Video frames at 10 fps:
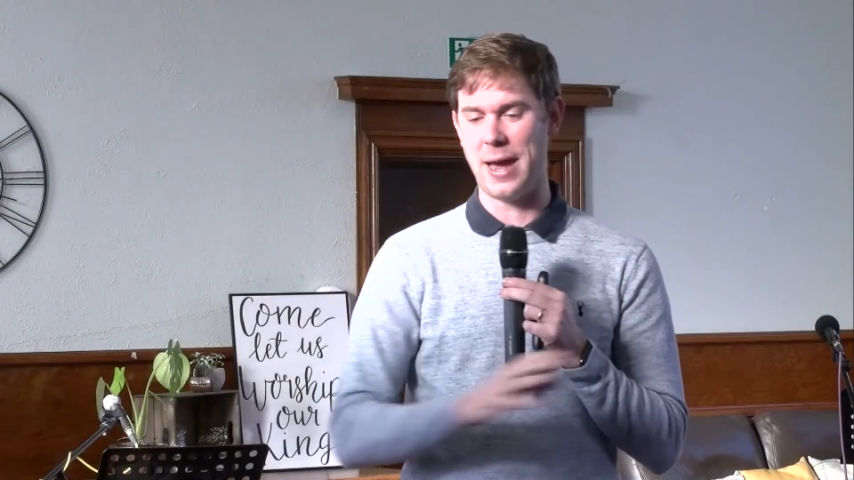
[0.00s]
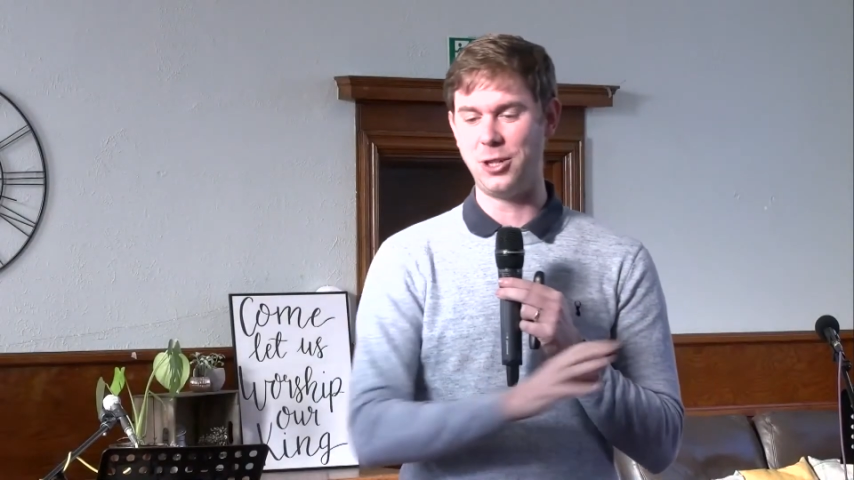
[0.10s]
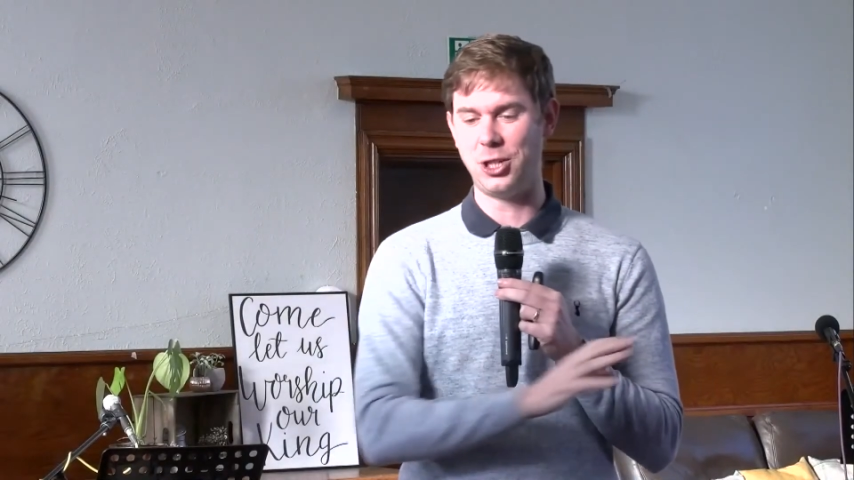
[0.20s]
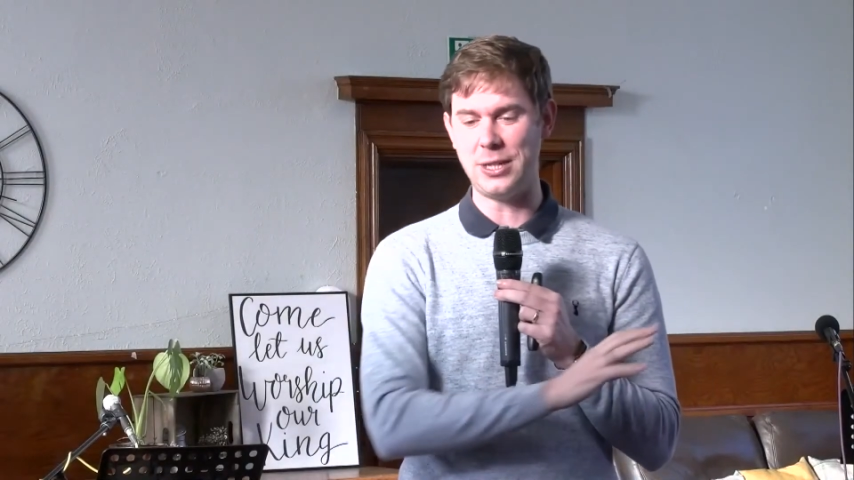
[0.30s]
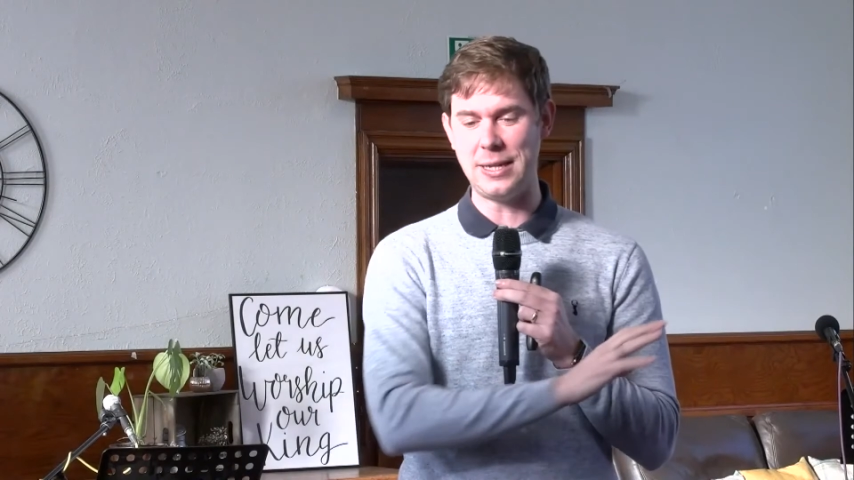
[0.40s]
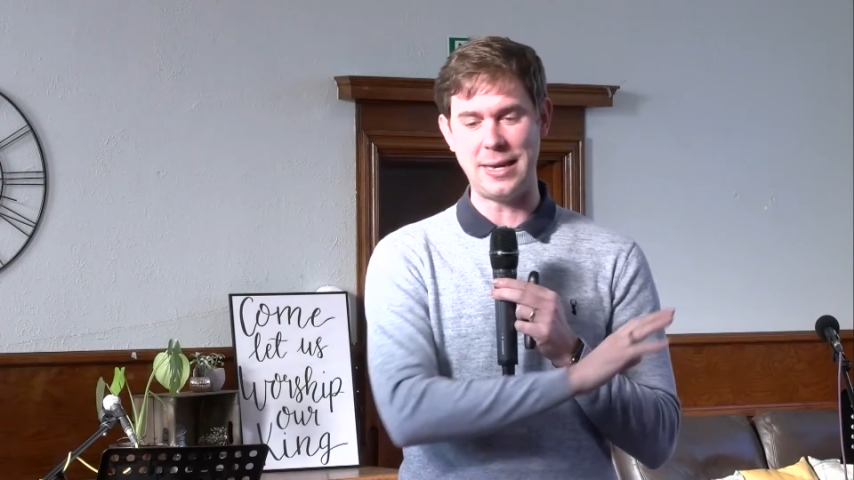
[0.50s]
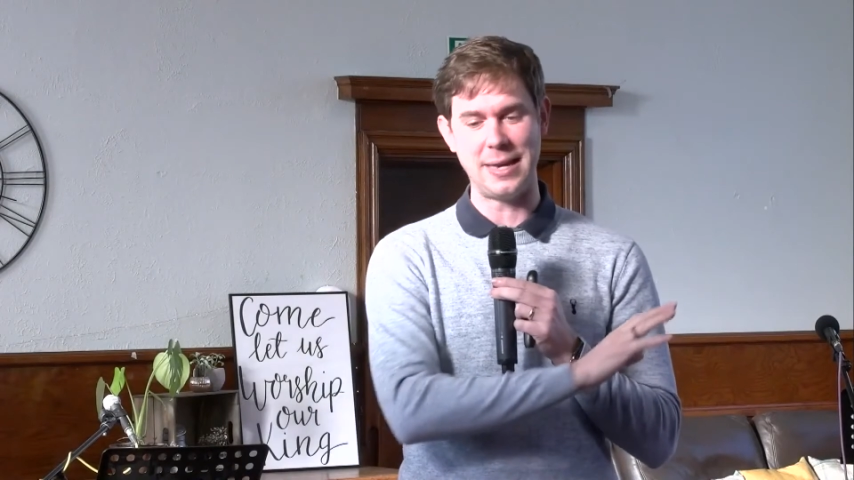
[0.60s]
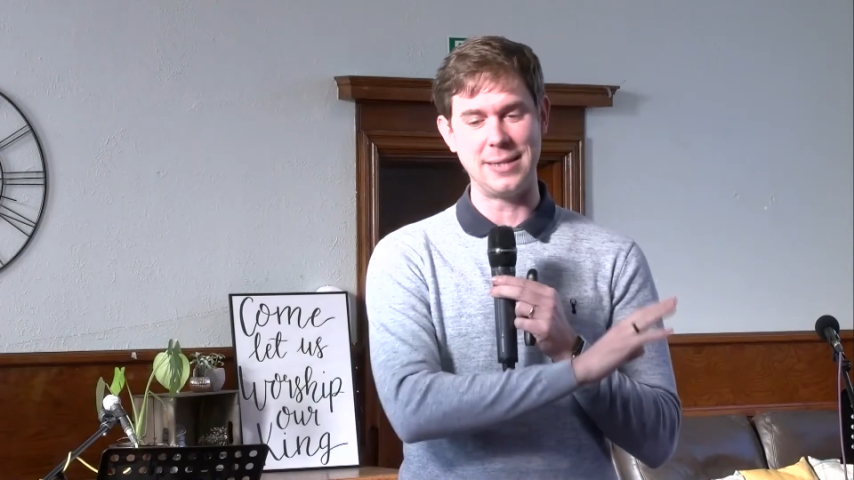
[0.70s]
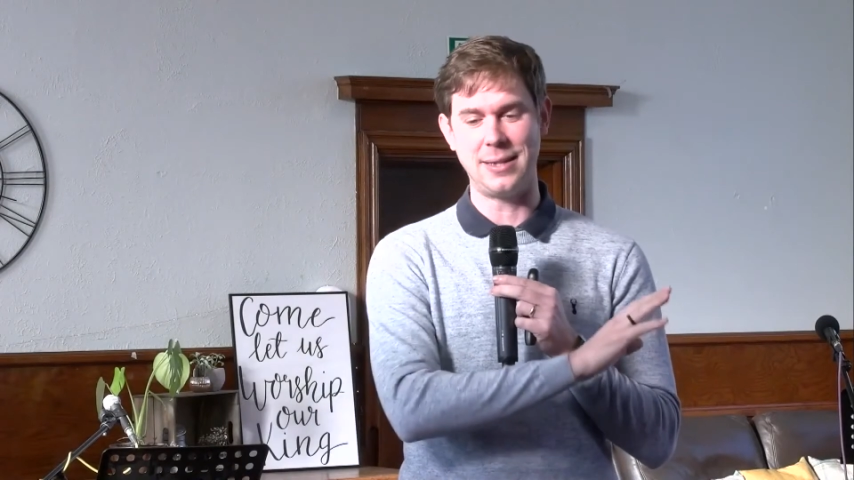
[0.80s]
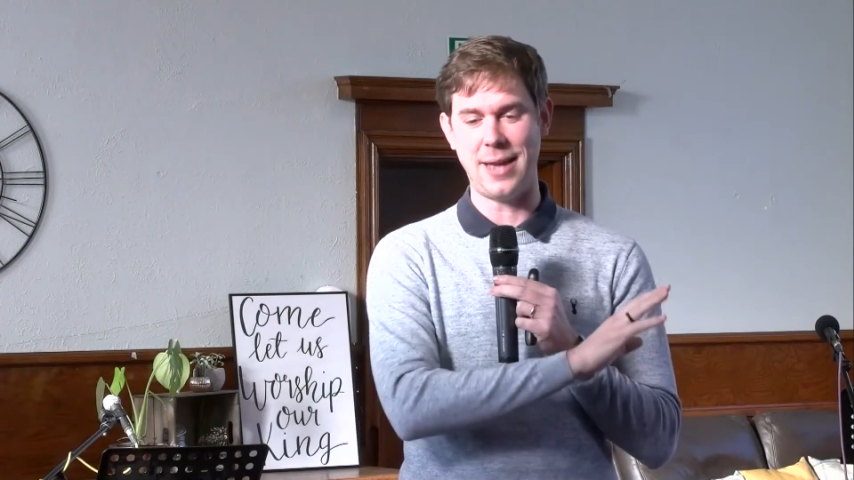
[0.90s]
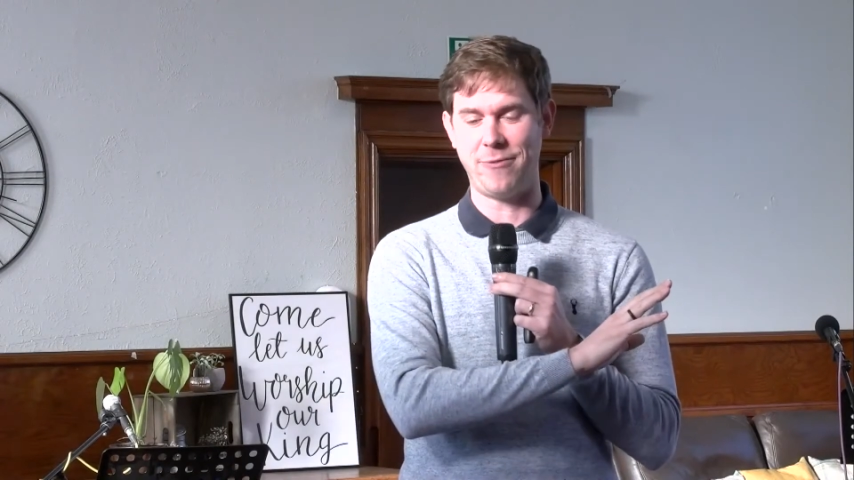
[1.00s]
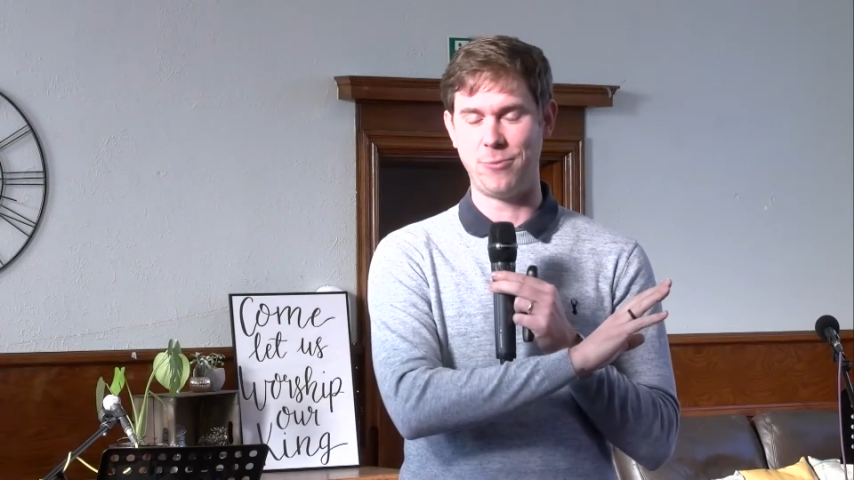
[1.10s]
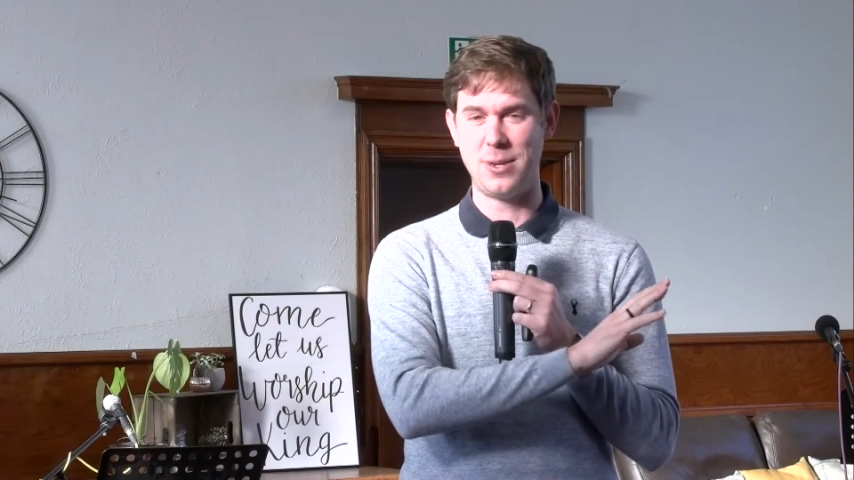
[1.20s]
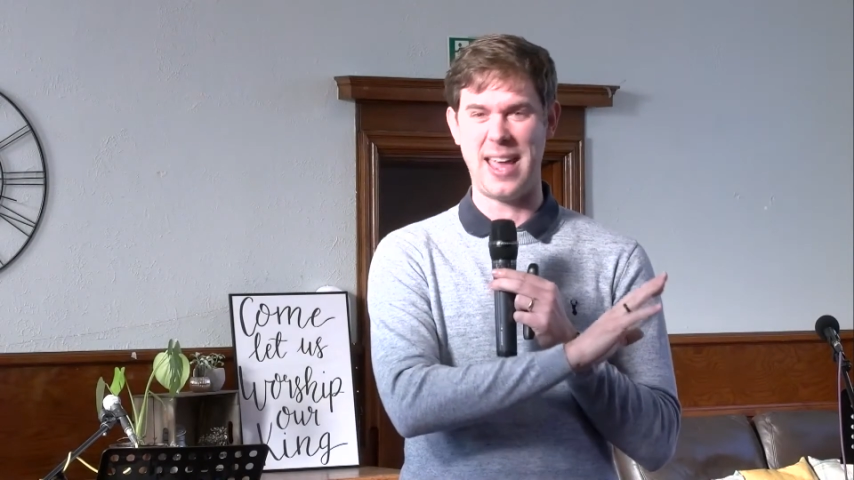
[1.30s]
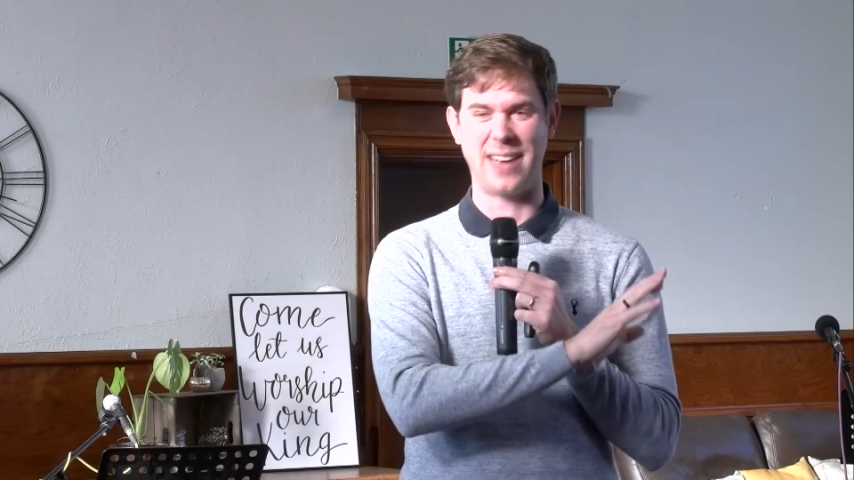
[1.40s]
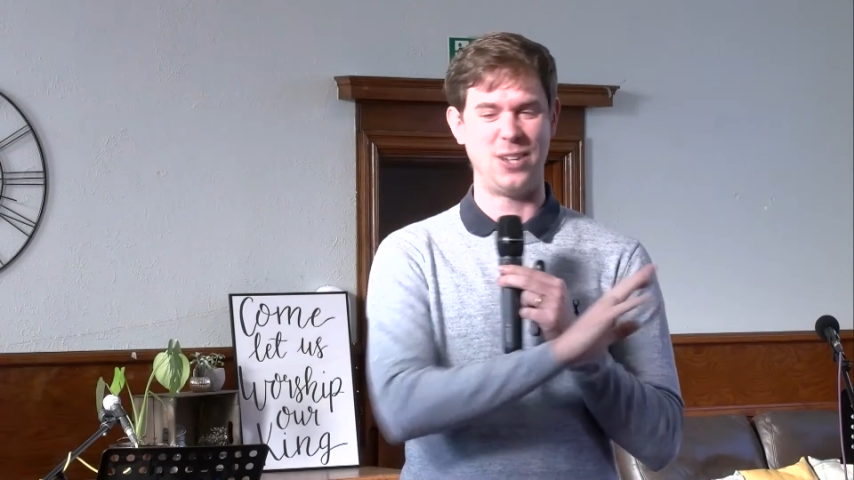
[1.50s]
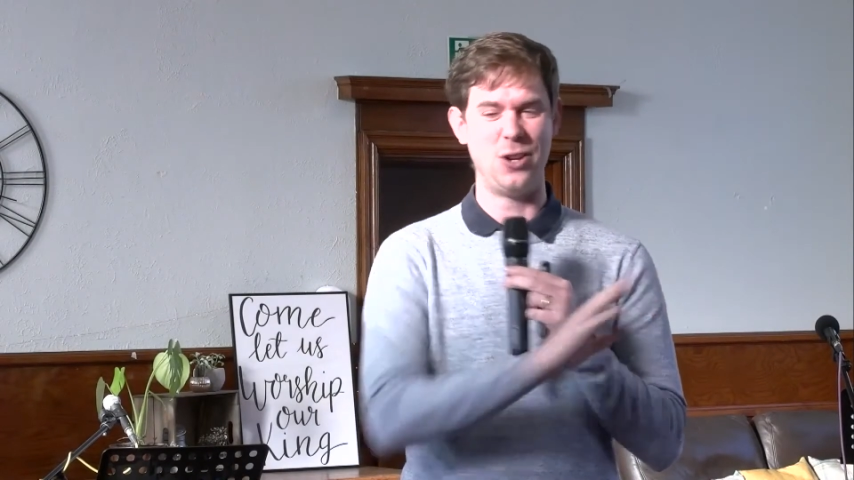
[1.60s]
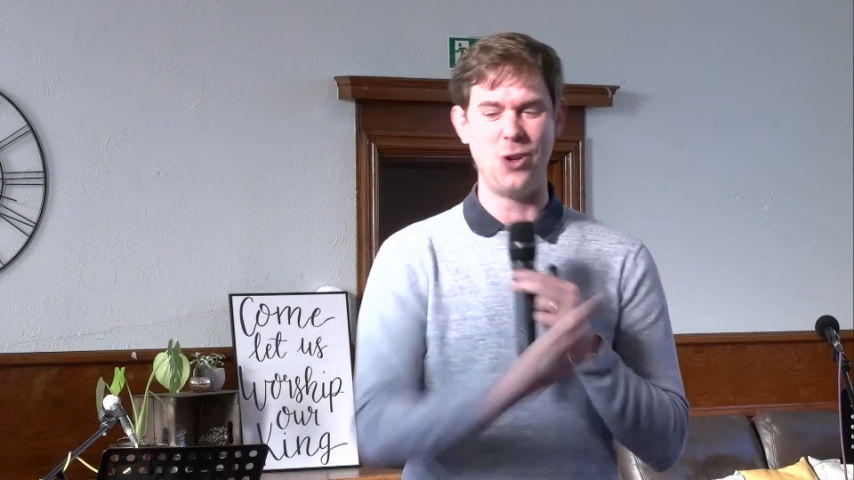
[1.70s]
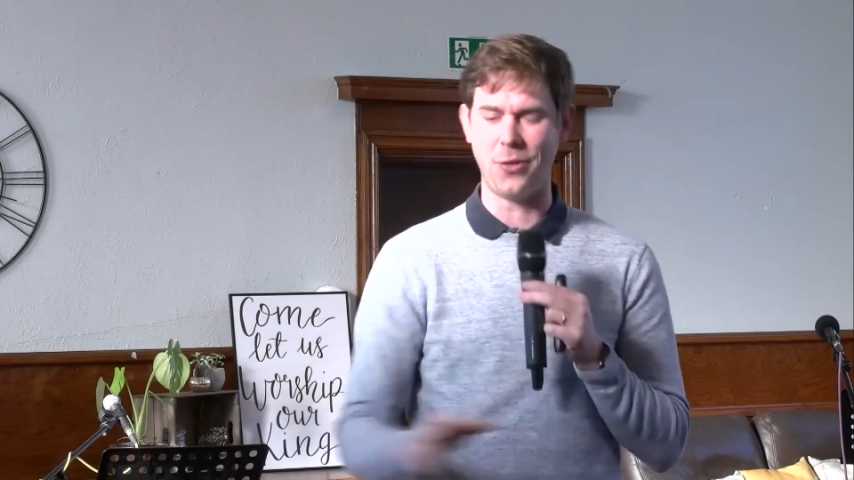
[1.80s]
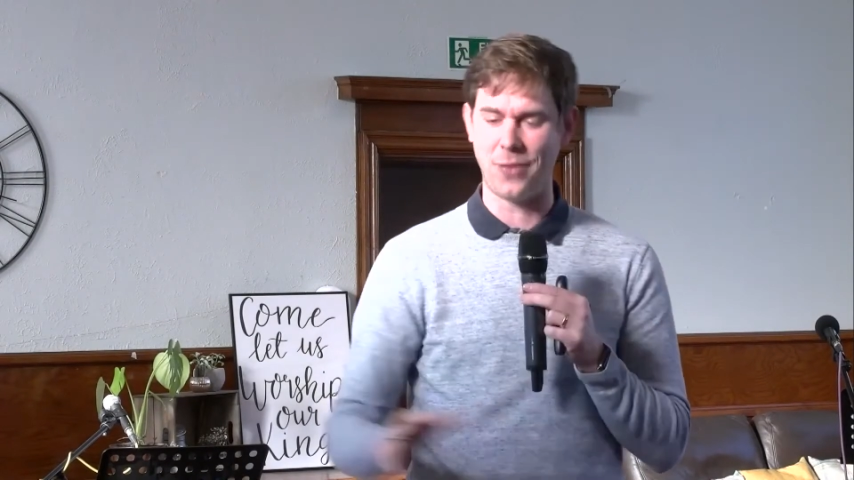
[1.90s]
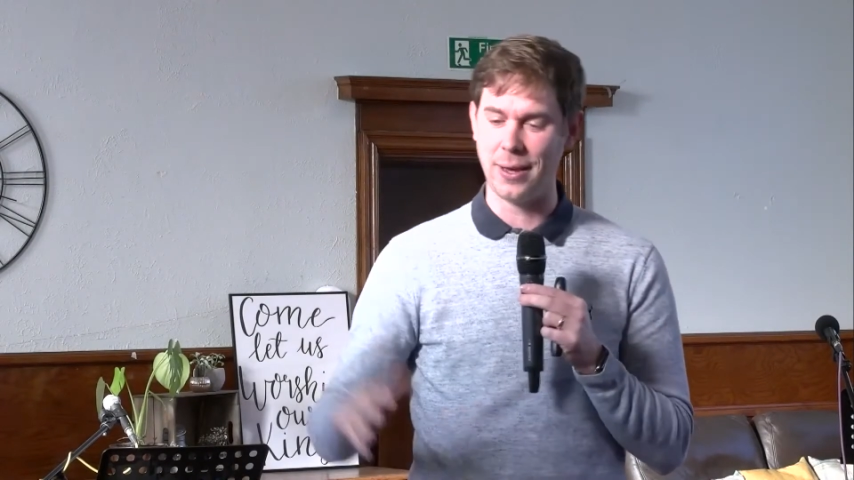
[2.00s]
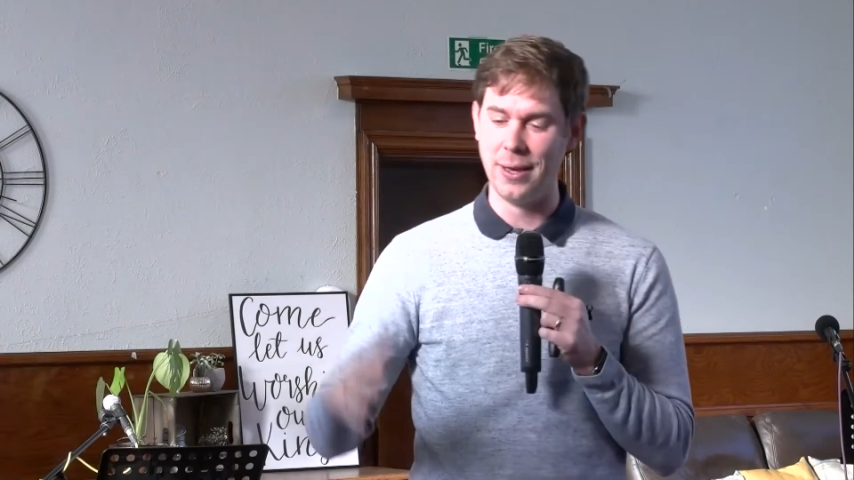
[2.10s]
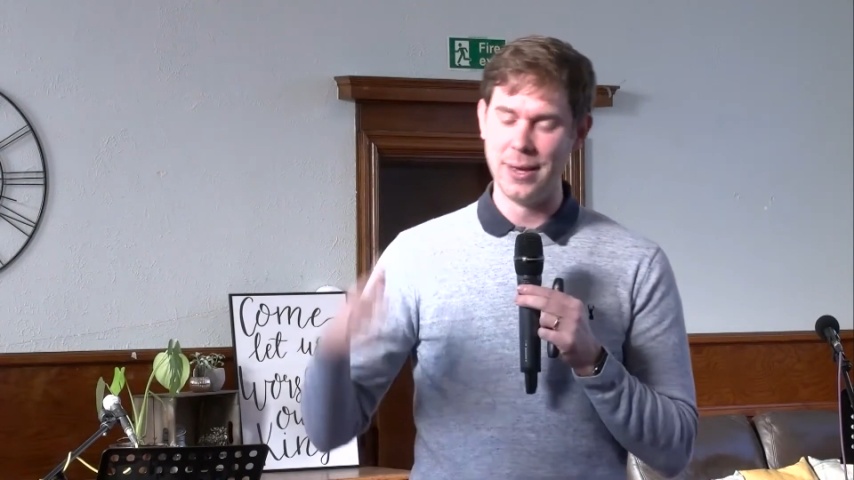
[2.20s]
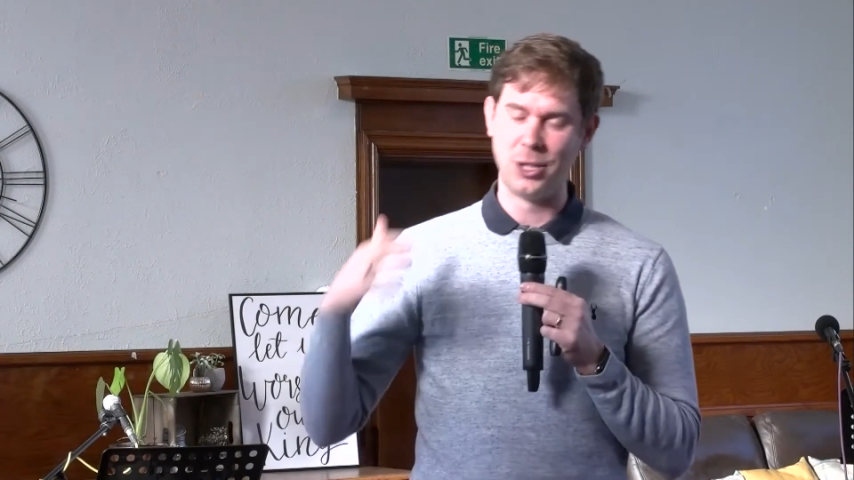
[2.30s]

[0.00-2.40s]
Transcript: and she is left with next to nothing.